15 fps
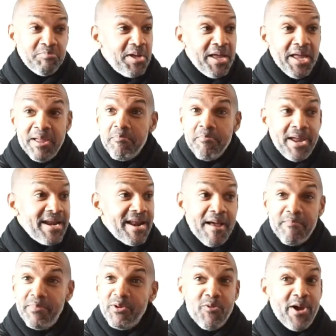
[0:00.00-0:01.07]
it may not
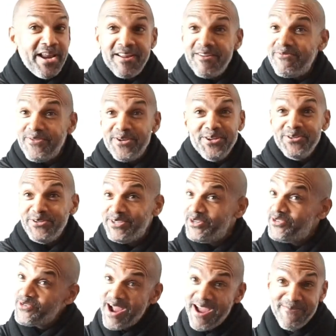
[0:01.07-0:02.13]
be waiting for you to
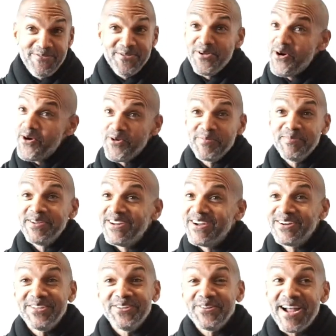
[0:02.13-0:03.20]
drive you home.
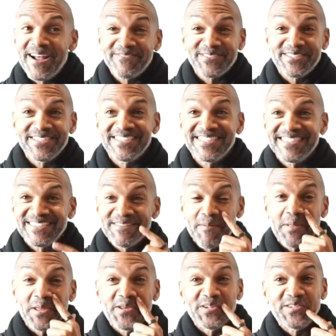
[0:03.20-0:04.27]
You have to
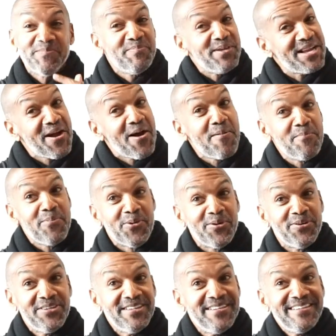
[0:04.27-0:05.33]
be
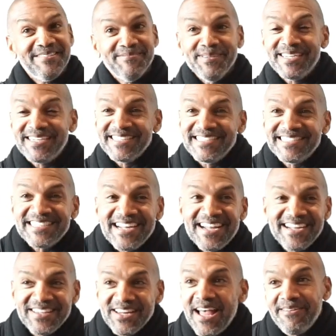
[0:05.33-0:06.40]
humble, because
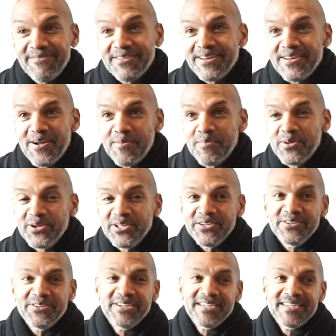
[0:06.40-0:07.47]
life can humble
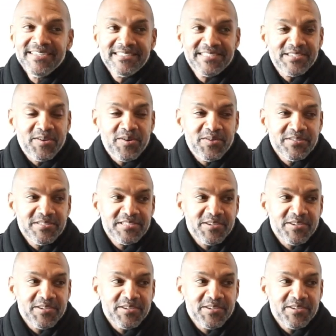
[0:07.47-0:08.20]
you. So